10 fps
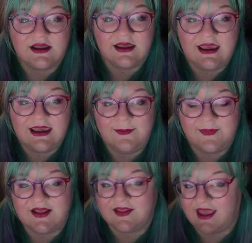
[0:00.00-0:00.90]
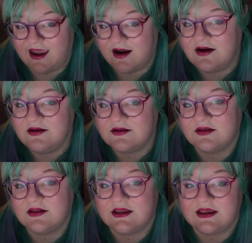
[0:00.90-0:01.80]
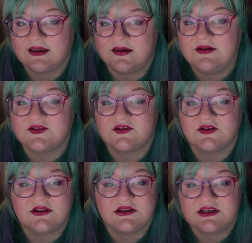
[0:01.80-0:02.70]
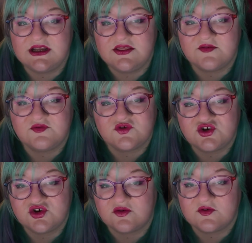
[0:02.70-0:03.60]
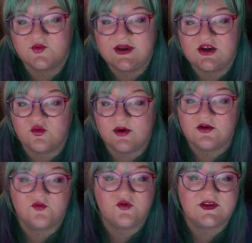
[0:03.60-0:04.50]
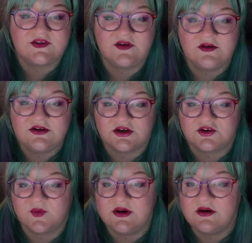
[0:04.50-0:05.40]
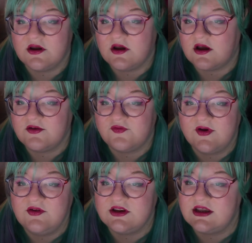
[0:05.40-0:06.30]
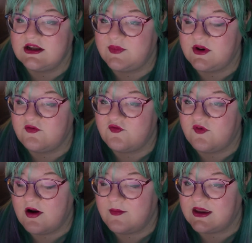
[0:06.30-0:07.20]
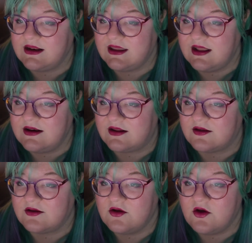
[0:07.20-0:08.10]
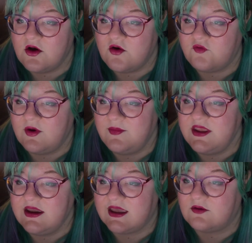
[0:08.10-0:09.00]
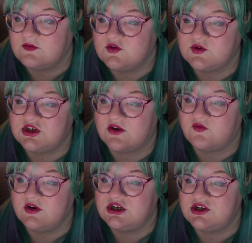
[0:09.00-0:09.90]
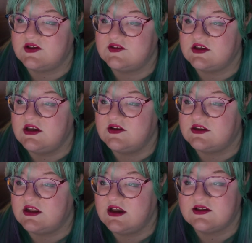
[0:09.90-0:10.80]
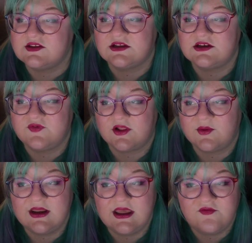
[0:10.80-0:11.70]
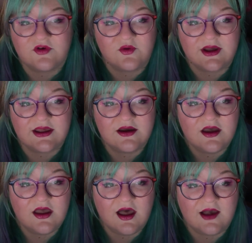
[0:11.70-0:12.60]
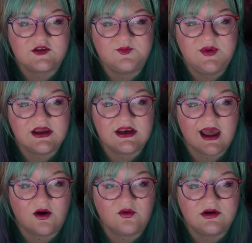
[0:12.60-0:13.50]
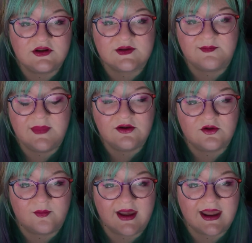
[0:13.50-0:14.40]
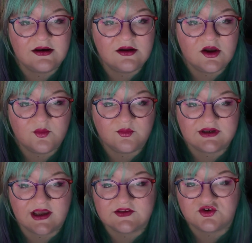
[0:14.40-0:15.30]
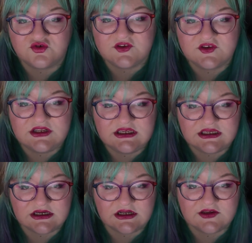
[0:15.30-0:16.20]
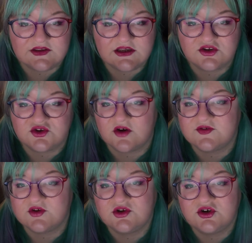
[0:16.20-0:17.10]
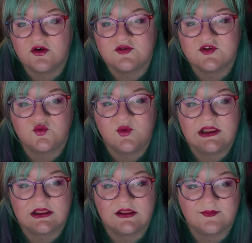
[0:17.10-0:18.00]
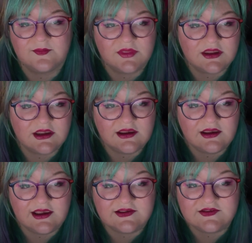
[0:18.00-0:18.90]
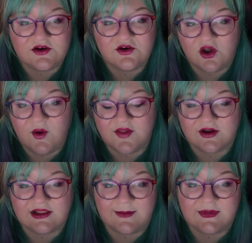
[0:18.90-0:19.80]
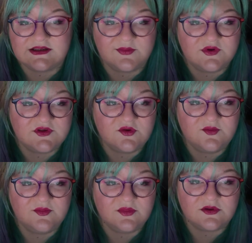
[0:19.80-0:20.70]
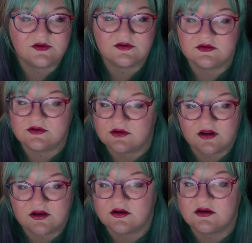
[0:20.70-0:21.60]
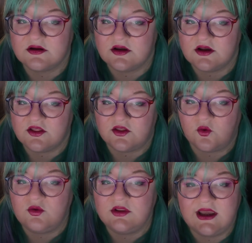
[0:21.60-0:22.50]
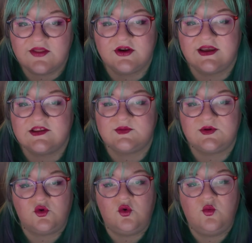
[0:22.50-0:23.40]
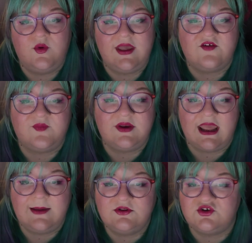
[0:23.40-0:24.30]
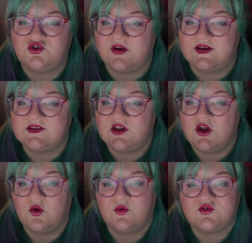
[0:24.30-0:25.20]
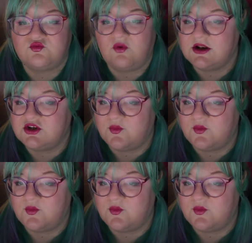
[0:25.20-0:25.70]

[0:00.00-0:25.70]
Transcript: "He being the heir?" "Yes, on the death of Sir Charles, we inquired for this young gentleman, and found that he had been farming in Canada. From the accounts which have reached us, he is an excellent fellow in every way. I speak now not as a medical man, but as a trustee and executor of Sir Charles's will." "Is there no other claimant, I presume?" "None. The only other kinsman whom we have been able to trace was Roger